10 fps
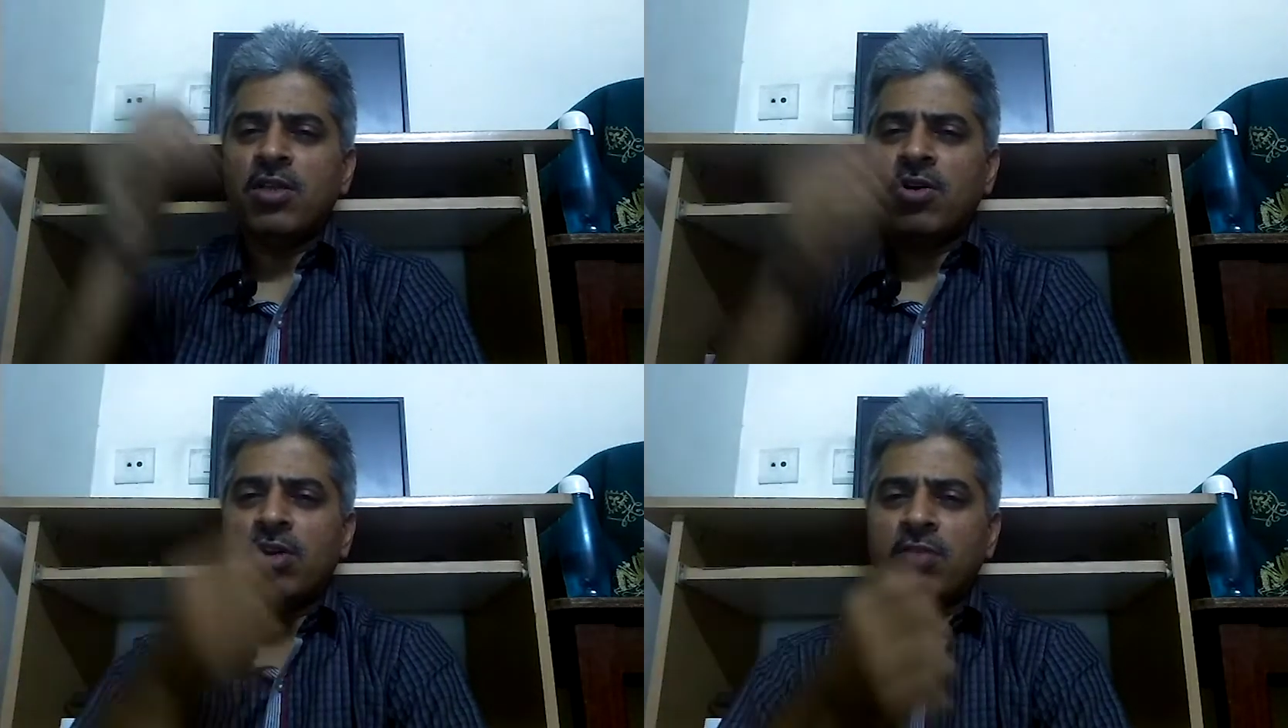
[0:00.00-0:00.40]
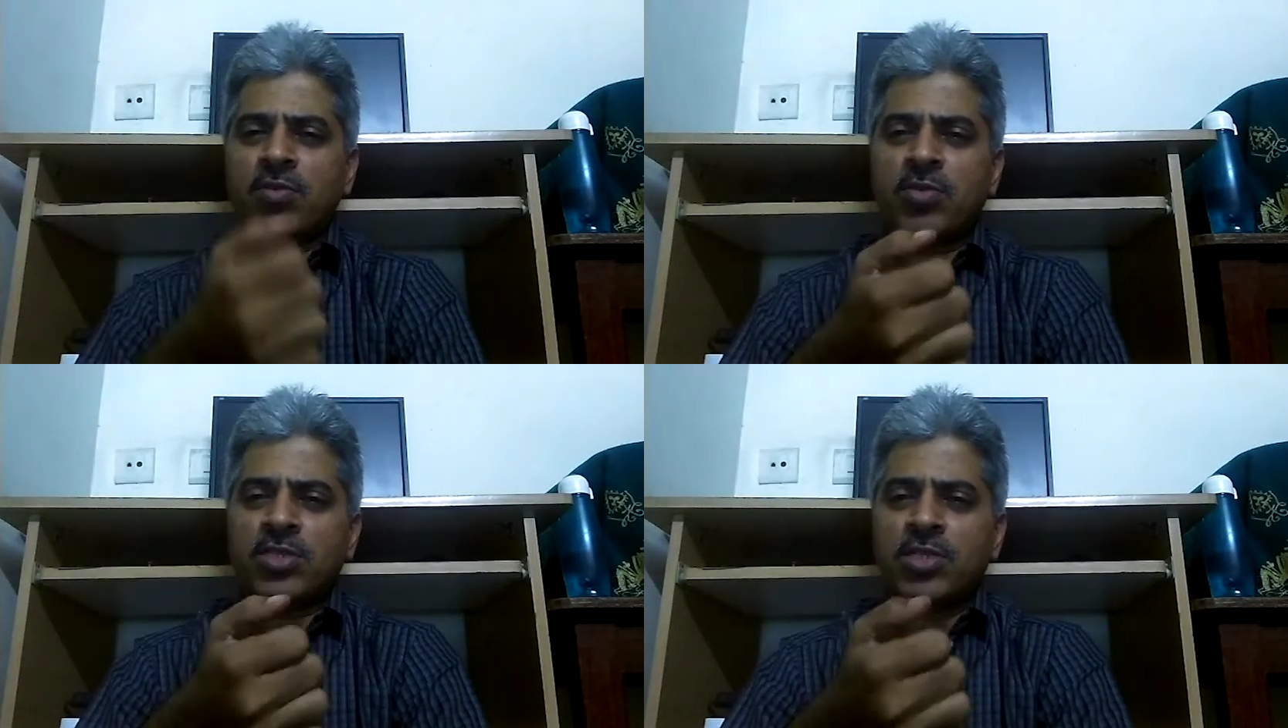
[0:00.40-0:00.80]
Or if you
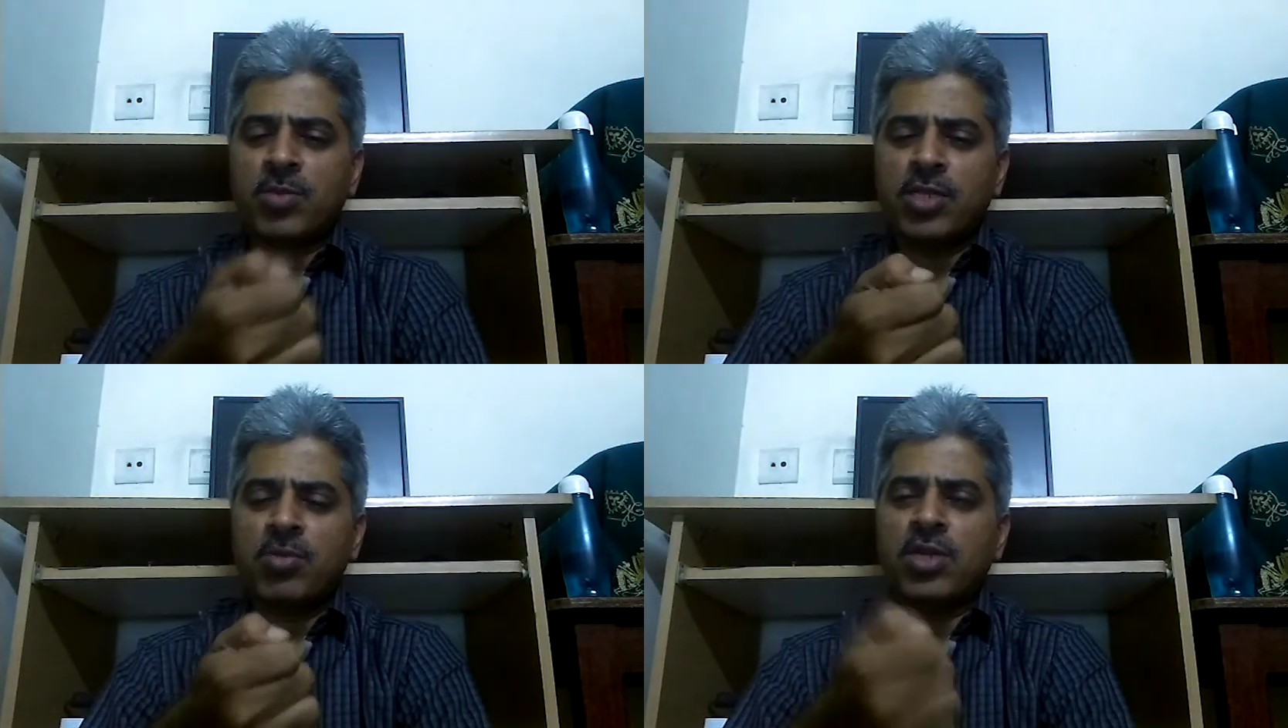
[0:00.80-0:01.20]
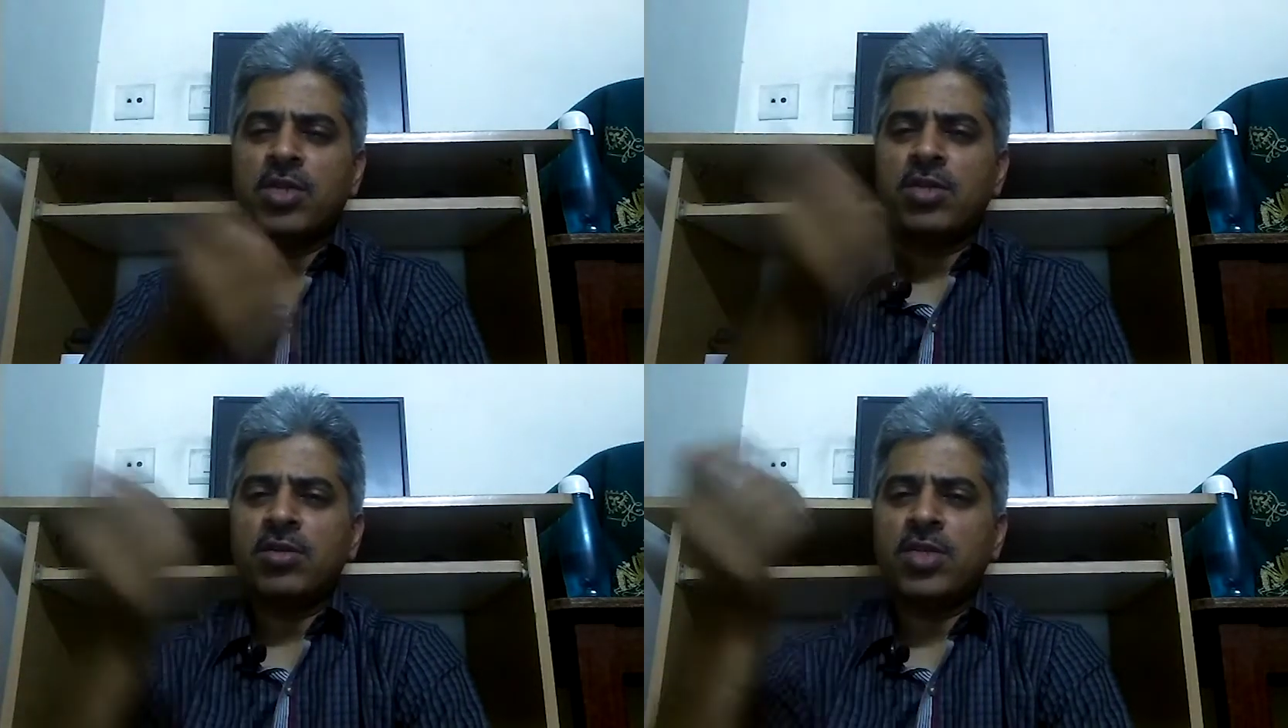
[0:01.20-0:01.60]
press some other
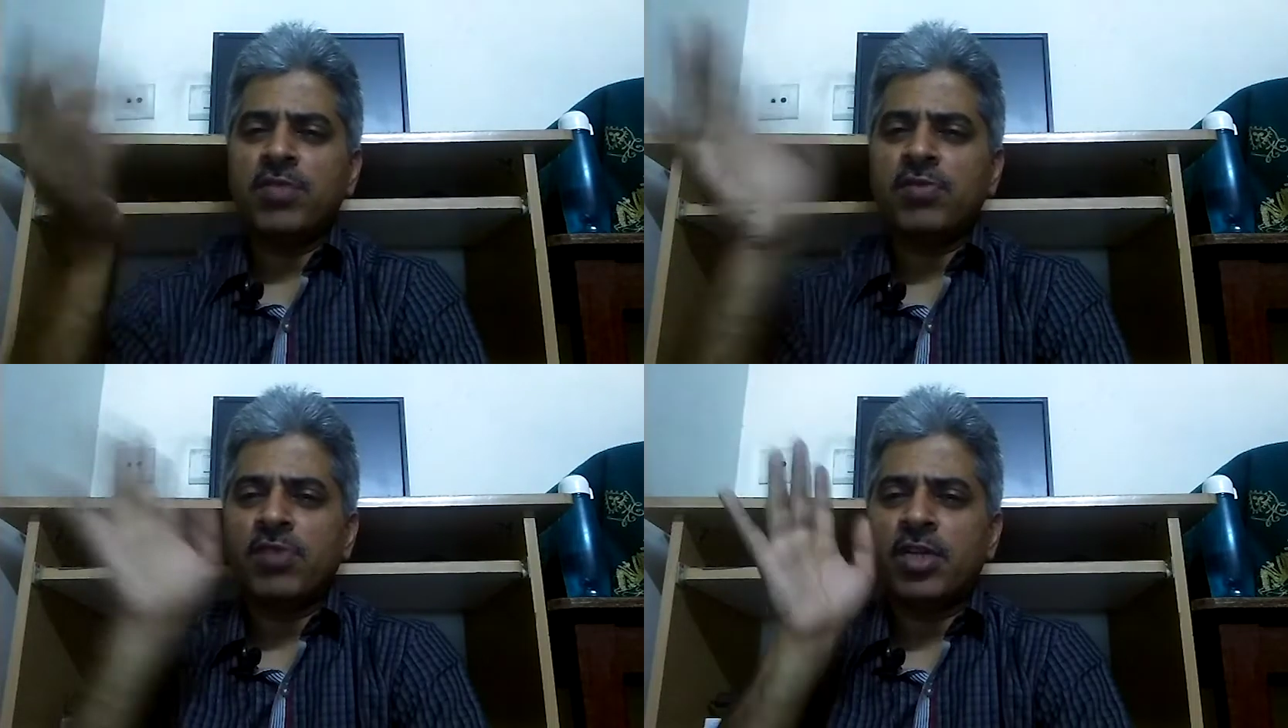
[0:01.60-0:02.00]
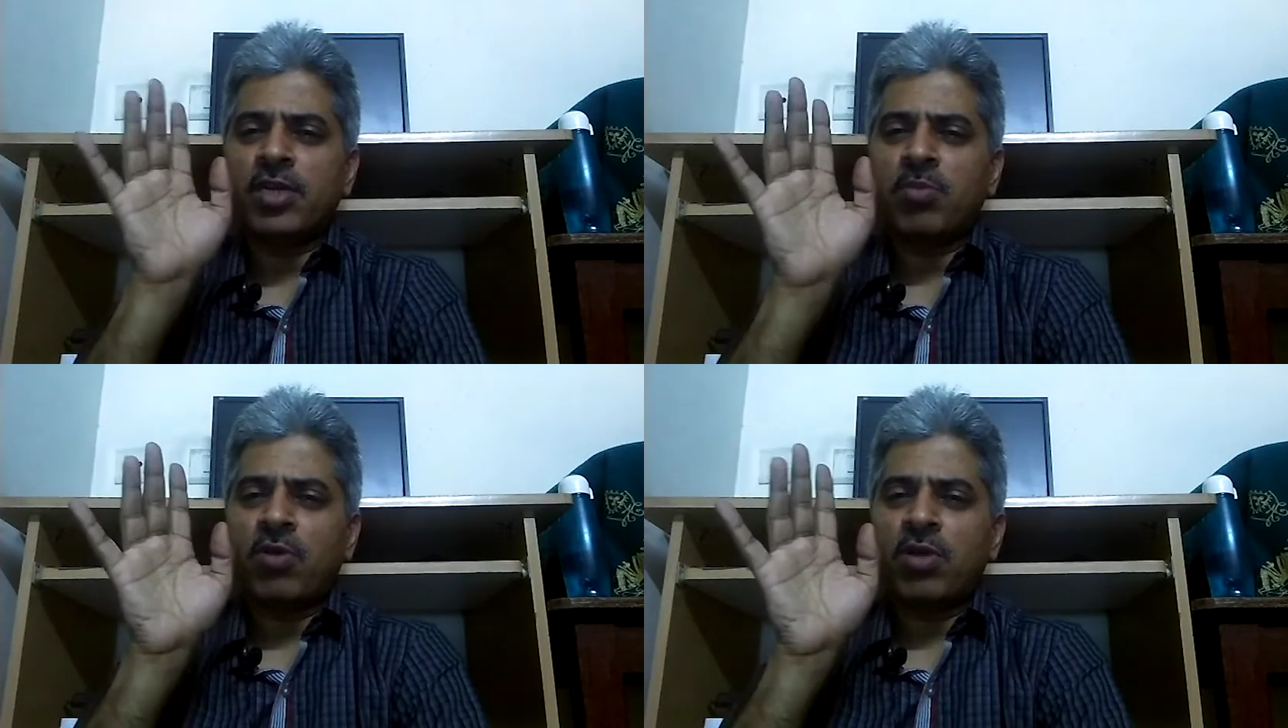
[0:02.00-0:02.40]
button, TV will
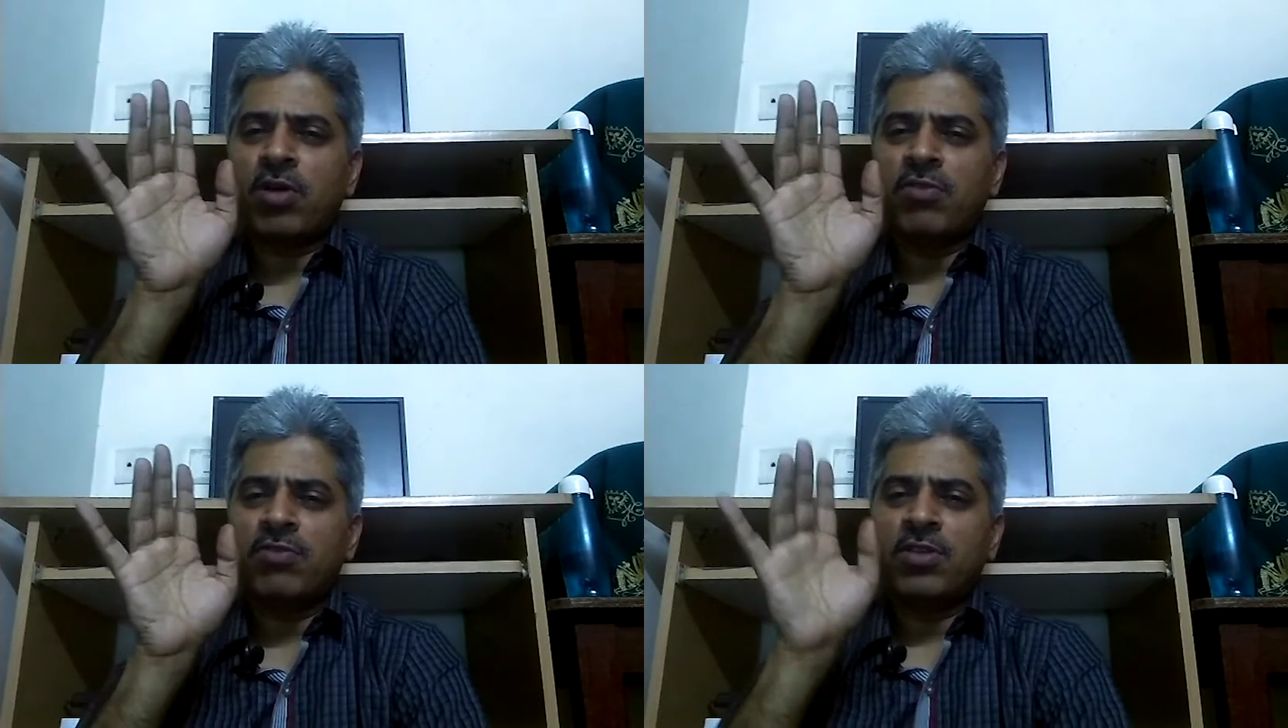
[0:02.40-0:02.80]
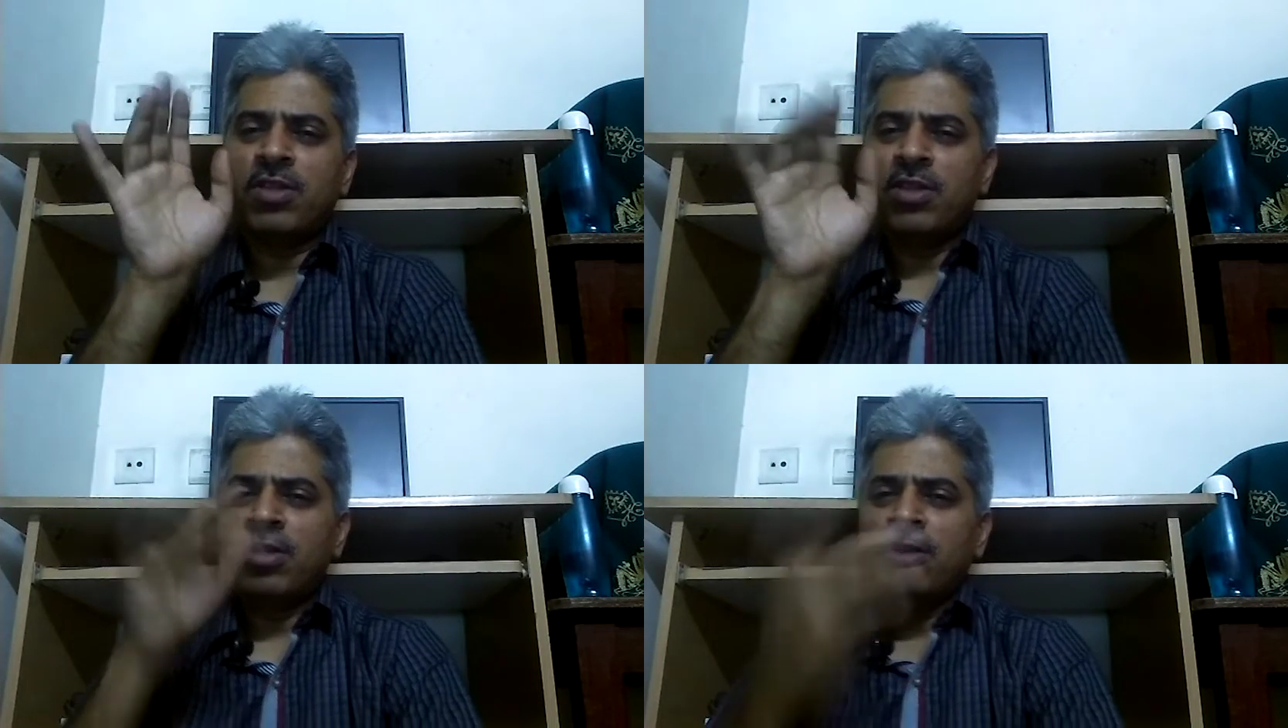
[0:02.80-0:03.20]
get power off.
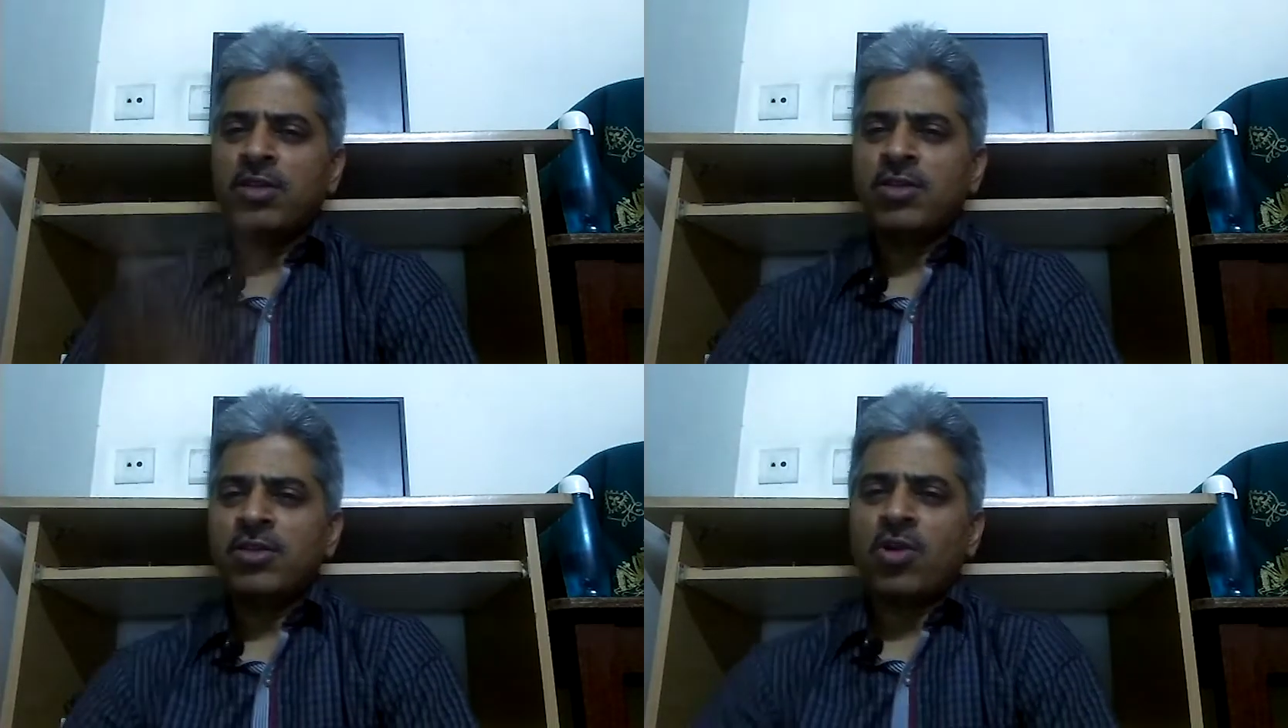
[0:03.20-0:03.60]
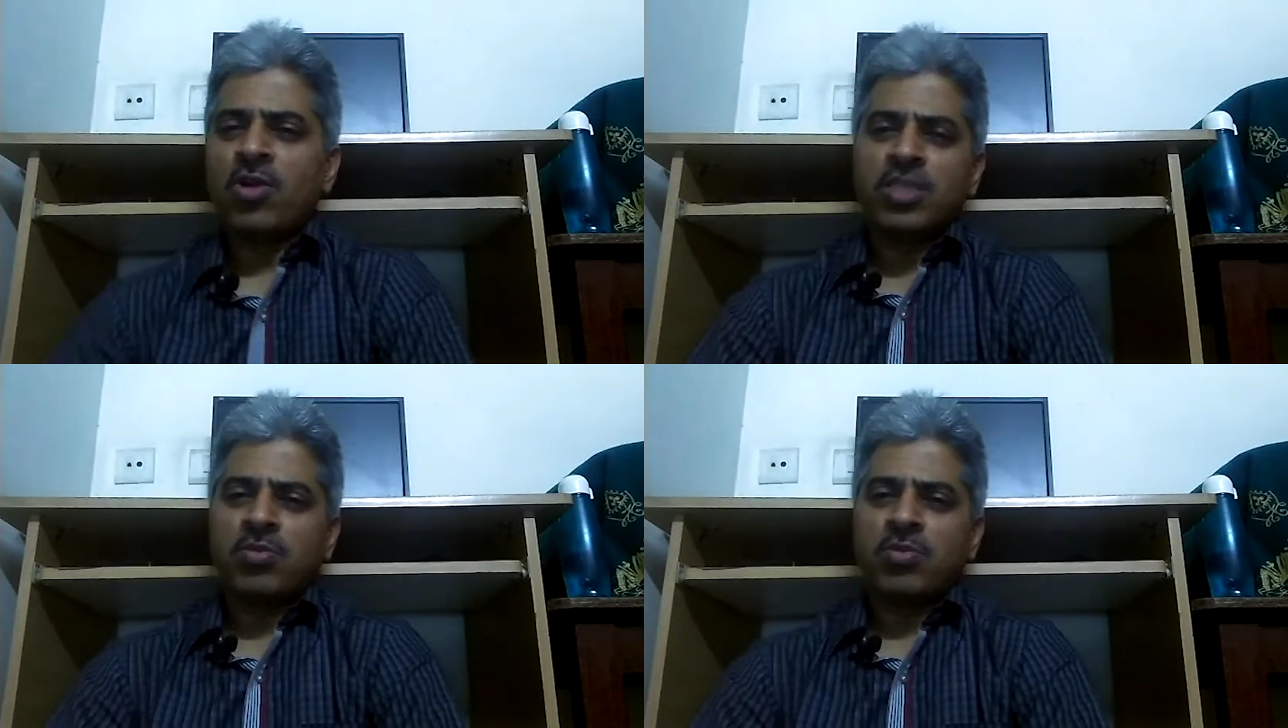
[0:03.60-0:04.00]
So all
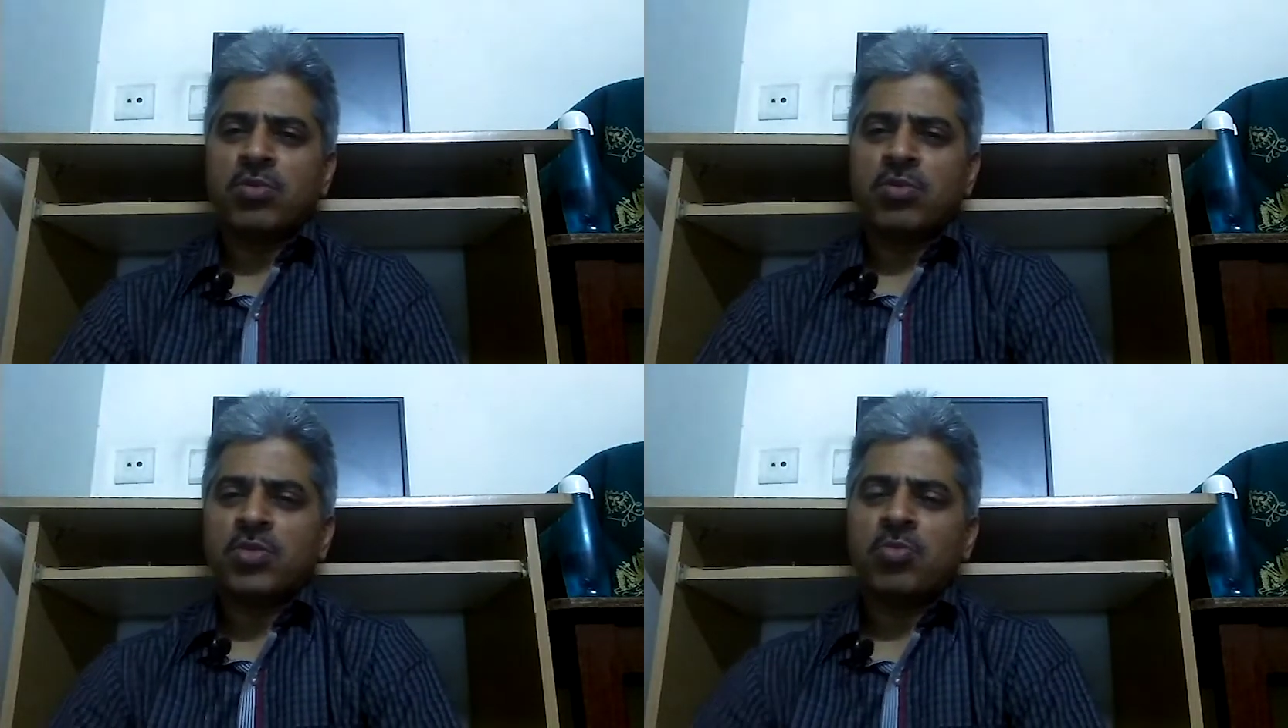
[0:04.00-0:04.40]
these problems.